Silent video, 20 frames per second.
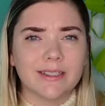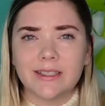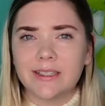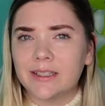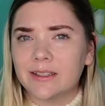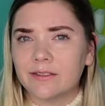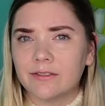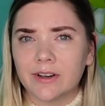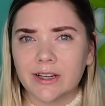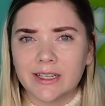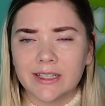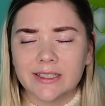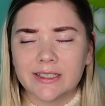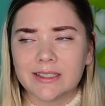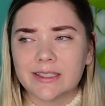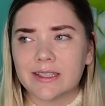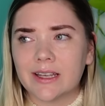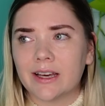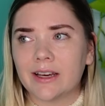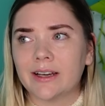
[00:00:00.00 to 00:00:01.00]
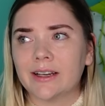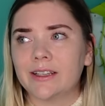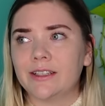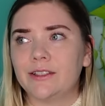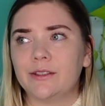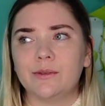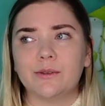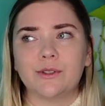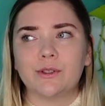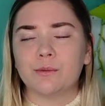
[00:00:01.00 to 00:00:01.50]
the advice that
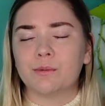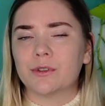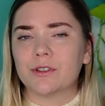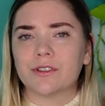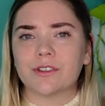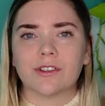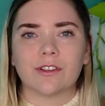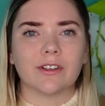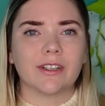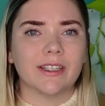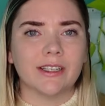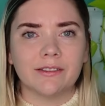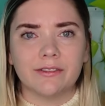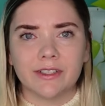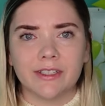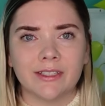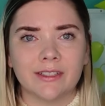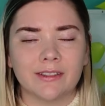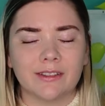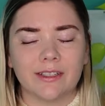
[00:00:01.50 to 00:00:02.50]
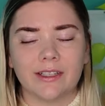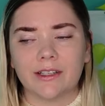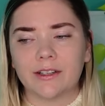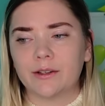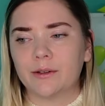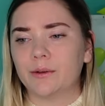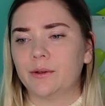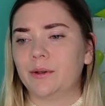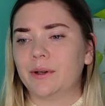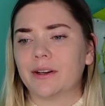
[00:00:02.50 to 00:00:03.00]
YouTubers are given, like,
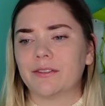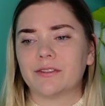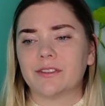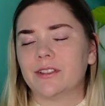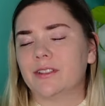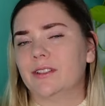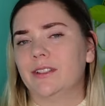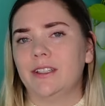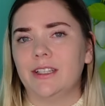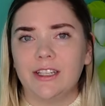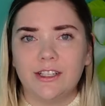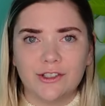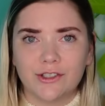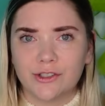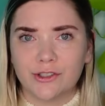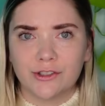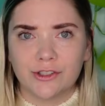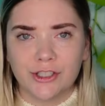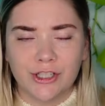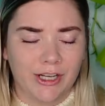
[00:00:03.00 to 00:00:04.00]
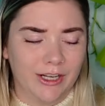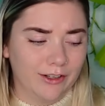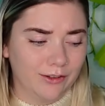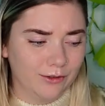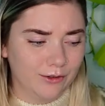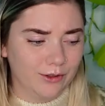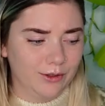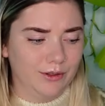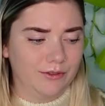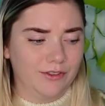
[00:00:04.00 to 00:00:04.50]
oh, you have to niche your
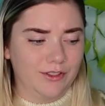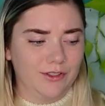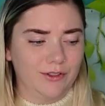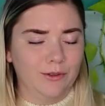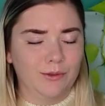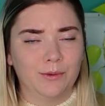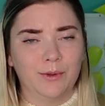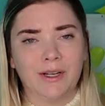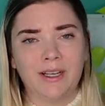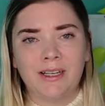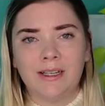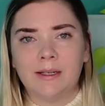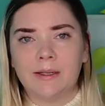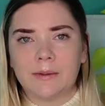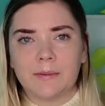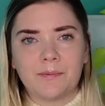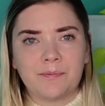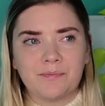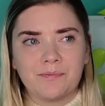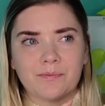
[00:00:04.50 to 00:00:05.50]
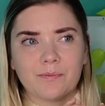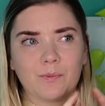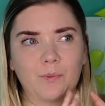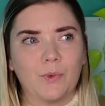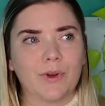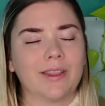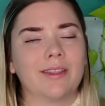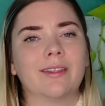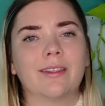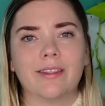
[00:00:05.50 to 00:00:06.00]
channel, you have to do
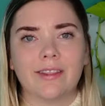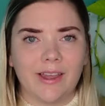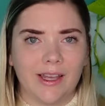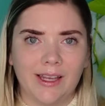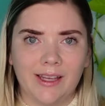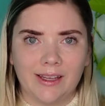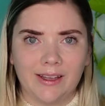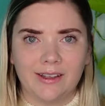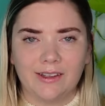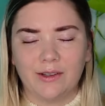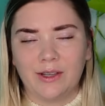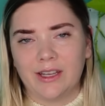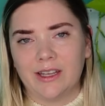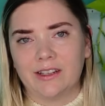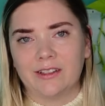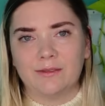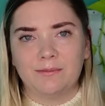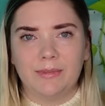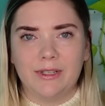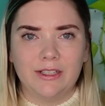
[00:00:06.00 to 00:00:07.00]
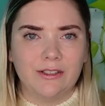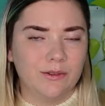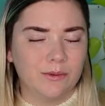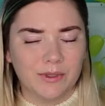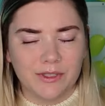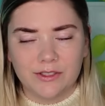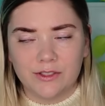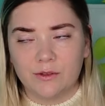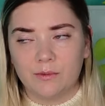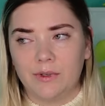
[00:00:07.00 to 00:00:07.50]
one thing, you can't be
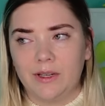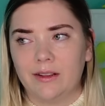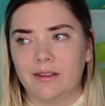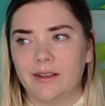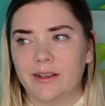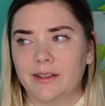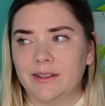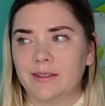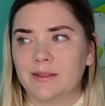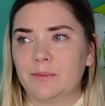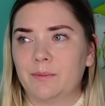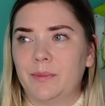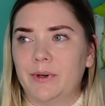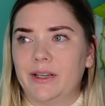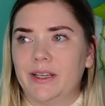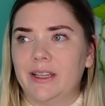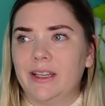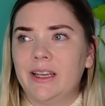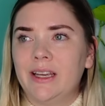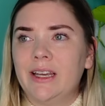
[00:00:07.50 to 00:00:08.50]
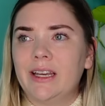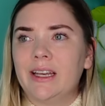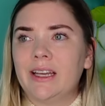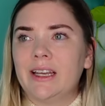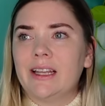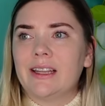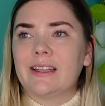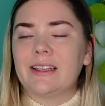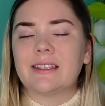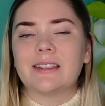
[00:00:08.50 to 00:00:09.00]
doing too many things, but
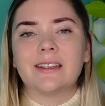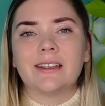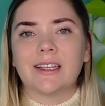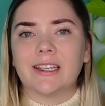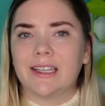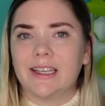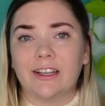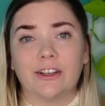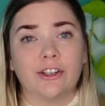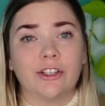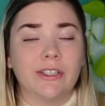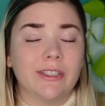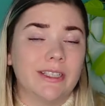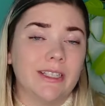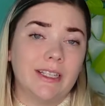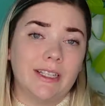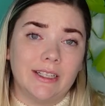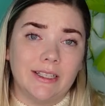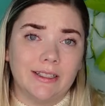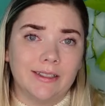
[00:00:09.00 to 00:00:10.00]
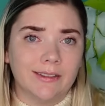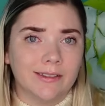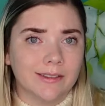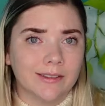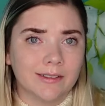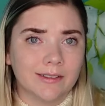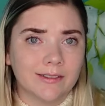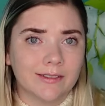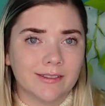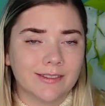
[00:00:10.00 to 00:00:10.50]
that's not guaranteed
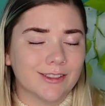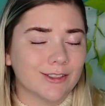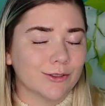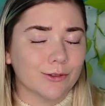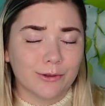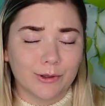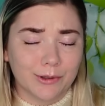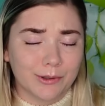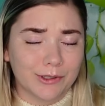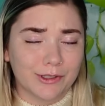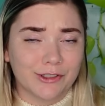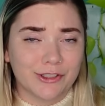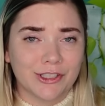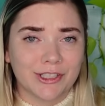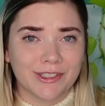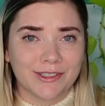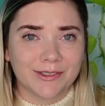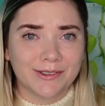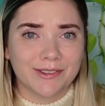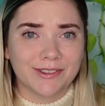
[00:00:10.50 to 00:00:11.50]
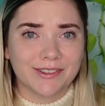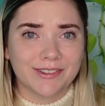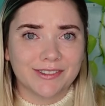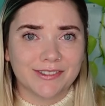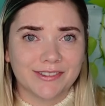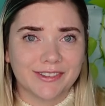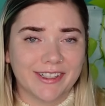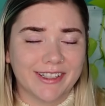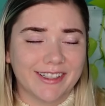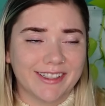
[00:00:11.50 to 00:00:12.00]
to grow your channel,
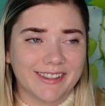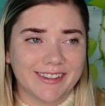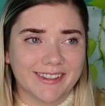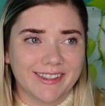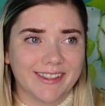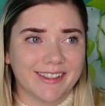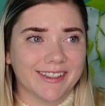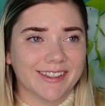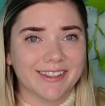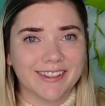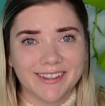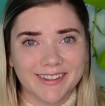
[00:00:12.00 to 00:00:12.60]
right? Like,